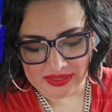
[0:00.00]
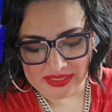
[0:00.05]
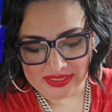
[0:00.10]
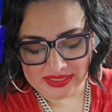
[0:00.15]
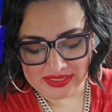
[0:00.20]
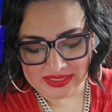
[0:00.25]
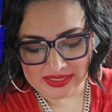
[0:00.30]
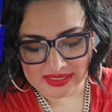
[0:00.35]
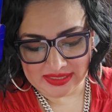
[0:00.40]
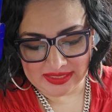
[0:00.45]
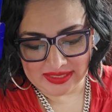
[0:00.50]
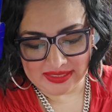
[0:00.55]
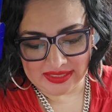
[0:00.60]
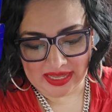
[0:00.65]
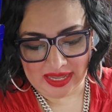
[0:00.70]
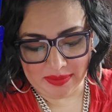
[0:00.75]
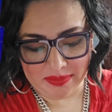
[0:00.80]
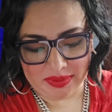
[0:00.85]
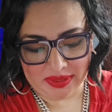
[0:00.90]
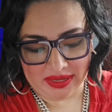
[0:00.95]
he says
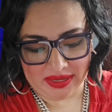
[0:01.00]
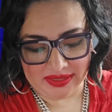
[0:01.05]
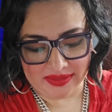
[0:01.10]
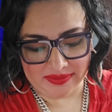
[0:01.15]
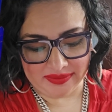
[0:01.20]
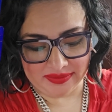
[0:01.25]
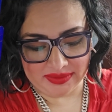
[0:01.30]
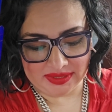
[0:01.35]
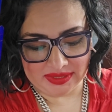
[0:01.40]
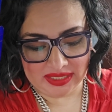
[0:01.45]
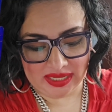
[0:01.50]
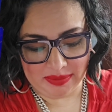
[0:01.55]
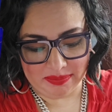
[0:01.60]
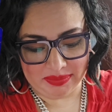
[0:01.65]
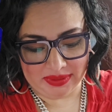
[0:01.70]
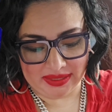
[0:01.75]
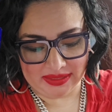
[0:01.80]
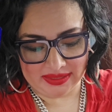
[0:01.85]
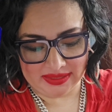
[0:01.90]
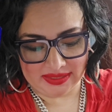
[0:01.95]
Sapa,
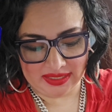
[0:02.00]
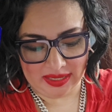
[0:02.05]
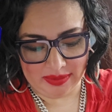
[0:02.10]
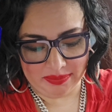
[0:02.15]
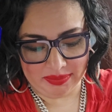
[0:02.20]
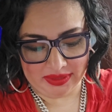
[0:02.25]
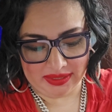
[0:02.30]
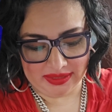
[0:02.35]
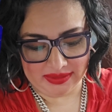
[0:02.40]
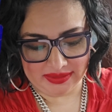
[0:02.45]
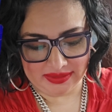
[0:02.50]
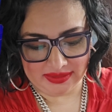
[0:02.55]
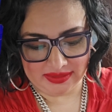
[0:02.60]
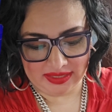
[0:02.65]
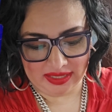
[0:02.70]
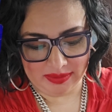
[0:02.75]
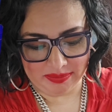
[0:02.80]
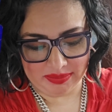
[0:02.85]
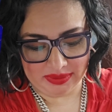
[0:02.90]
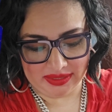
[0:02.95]
Sapa, Sapa,
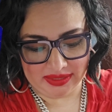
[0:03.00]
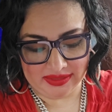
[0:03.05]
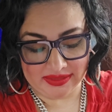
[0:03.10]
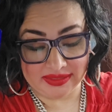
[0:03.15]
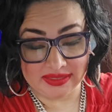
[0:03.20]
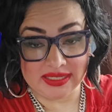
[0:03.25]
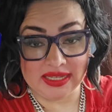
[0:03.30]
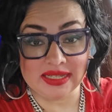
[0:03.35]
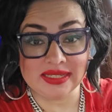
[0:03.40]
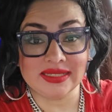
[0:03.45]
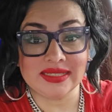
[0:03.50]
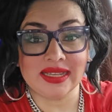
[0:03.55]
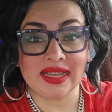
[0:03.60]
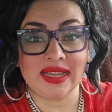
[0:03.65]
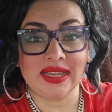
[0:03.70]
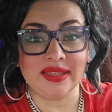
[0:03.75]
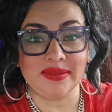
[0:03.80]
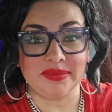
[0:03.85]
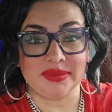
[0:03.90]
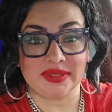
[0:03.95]
Sapa 10
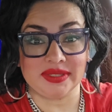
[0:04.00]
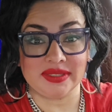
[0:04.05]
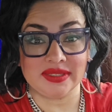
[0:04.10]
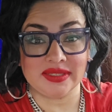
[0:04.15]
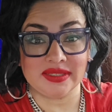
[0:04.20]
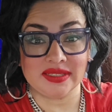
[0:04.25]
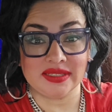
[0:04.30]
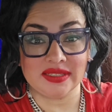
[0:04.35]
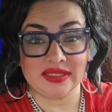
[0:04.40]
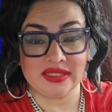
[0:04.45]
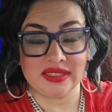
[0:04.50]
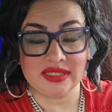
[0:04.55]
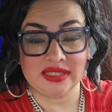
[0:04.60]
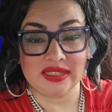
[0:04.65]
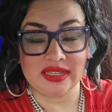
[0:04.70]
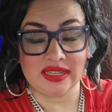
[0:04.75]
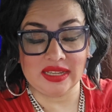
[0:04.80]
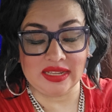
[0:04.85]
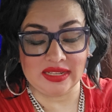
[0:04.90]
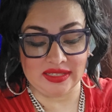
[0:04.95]
times.
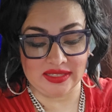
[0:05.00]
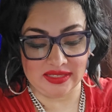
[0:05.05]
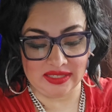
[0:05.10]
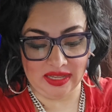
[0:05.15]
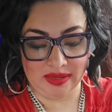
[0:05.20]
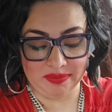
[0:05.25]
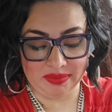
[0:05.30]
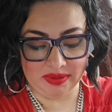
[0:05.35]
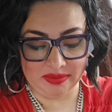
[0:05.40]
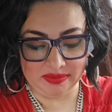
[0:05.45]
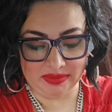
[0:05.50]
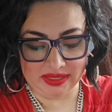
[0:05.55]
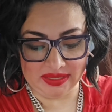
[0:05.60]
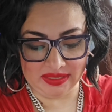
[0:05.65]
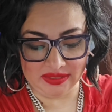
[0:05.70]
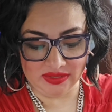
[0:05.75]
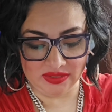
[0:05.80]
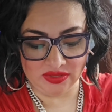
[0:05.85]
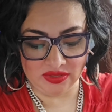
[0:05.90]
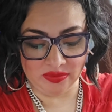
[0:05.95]
And Sapa
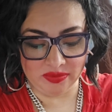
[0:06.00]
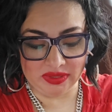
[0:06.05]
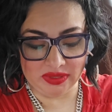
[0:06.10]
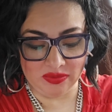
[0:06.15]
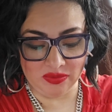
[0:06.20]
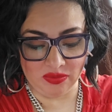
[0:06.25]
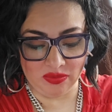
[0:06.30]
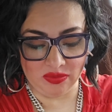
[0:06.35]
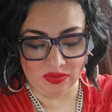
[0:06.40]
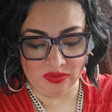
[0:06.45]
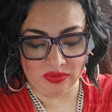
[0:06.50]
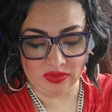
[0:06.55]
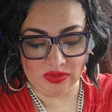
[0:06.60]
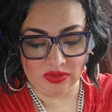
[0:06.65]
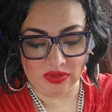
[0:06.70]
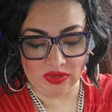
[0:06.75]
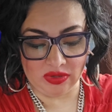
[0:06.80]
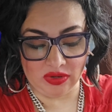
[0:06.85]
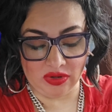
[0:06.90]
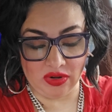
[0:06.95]
means to be
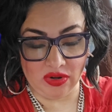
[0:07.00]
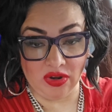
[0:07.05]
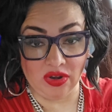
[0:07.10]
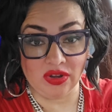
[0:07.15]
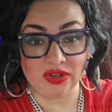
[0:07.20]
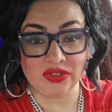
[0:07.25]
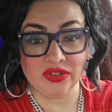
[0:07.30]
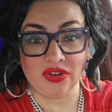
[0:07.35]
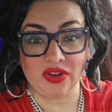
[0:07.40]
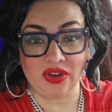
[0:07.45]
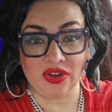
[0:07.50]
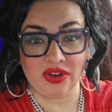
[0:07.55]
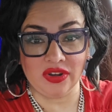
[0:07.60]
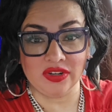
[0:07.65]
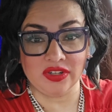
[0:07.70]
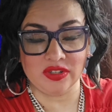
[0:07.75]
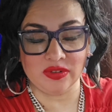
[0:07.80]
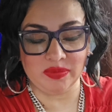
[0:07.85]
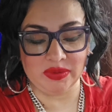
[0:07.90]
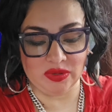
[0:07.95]
on
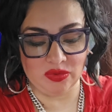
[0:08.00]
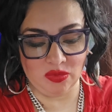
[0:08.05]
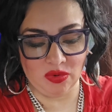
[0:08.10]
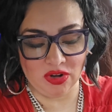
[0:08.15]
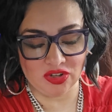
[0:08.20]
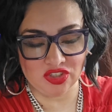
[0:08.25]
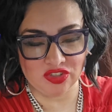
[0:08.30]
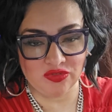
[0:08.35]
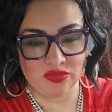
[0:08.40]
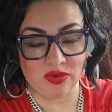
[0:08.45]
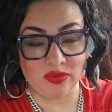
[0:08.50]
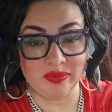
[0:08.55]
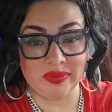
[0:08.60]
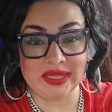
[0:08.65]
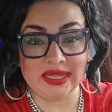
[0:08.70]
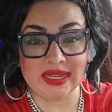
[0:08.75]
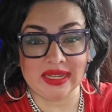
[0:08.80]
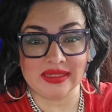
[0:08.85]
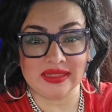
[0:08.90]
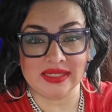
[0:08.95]
guard, to be watchful,
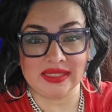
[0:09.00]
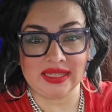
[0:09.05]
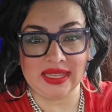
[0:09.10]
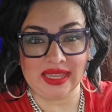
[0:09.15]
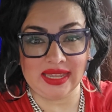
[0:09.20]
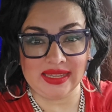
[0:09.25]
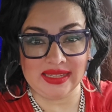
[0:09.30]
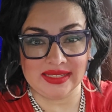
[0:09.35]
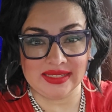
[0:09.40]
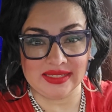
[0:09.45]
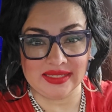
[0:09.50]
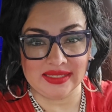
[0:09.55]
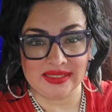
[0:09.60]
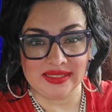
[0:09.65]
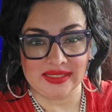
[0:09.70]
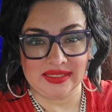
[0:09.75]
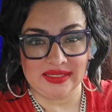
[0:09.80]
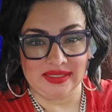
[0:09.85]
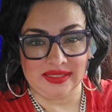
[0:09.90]
be at the gate,